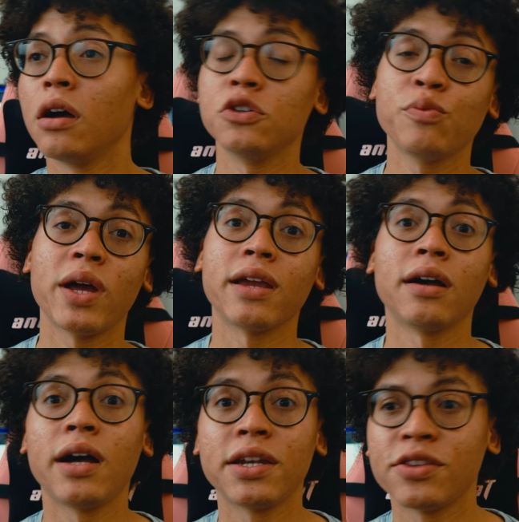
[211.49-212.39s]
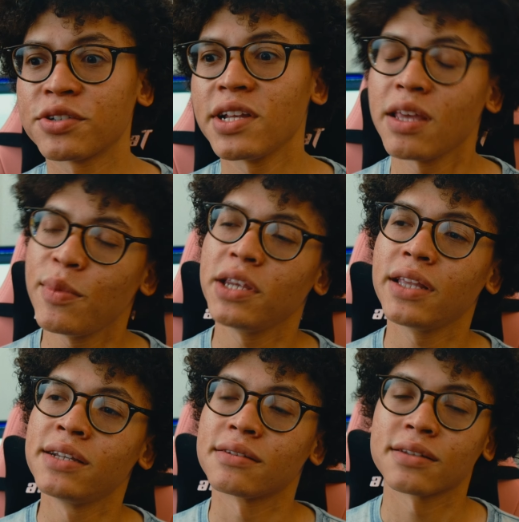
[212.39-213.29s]
oh my God, there's not that many
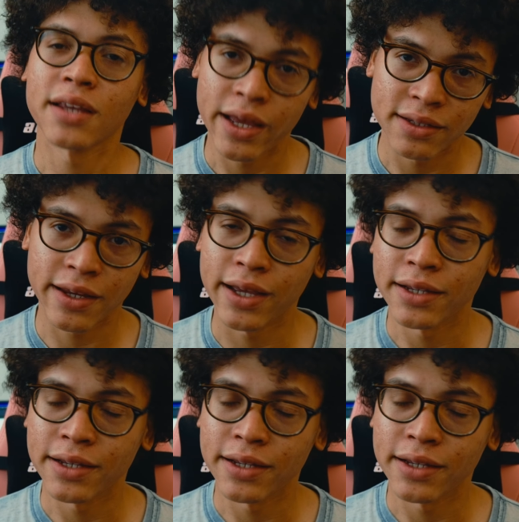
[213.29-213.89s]
lenses. Guys.